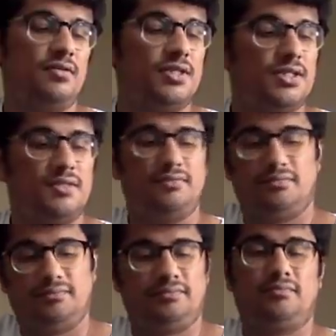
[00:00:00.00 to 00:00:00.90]
So if I
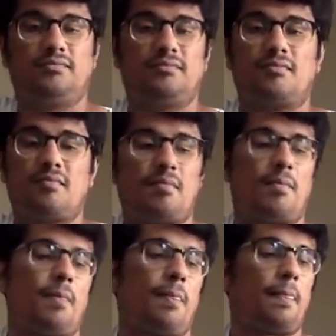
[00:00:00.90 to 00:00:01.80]
want to do like
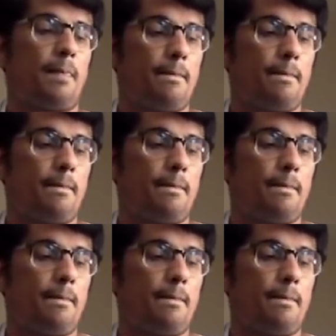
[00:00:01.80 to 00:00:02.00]
something like,